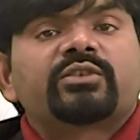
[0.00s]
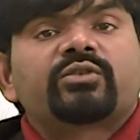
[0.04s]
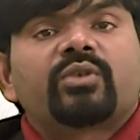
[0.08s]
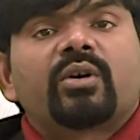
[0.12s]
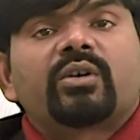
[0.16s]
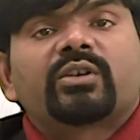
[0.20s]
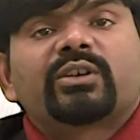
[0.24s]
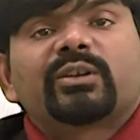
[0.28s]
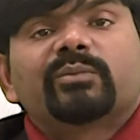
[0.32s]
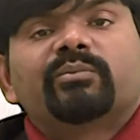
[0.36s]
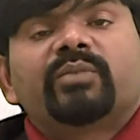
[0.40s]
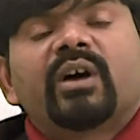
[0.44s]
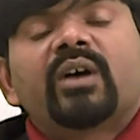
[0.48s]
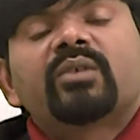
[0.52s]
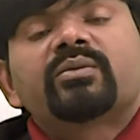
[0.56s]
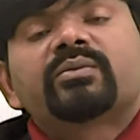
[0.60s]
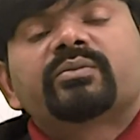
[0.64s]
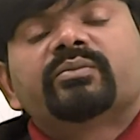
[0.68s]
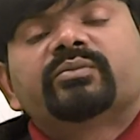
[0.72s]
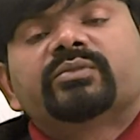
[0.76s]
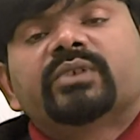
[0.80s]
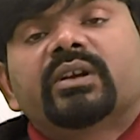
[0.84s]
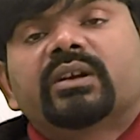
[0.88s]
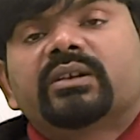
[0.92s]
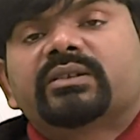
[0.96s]
talked
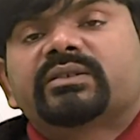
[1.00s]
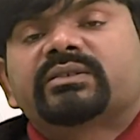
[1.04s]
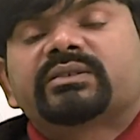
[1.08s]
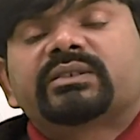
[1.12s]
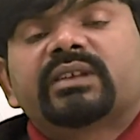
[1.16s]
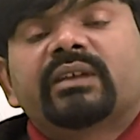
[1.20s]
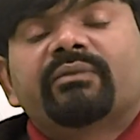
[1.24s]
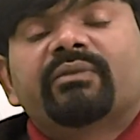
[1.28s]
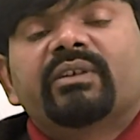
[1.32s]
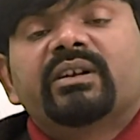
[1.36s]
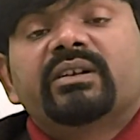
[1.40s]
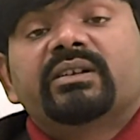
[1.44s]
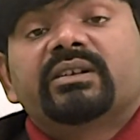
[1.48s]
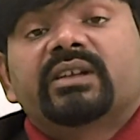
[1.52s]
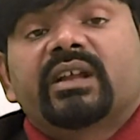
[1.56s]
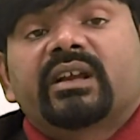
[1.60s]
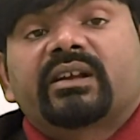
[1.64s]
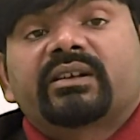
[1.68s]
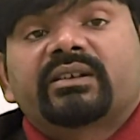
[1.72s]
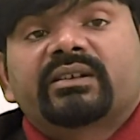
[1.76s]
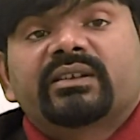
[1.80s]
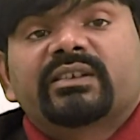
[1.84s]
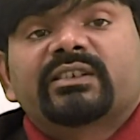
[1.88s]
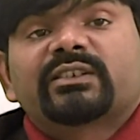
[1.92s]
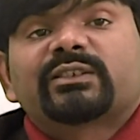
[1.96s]
about 7
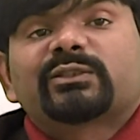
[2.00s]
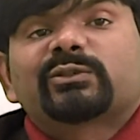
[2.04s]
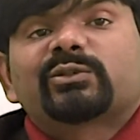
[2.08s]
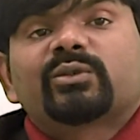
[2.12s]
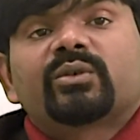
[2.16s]
techniques.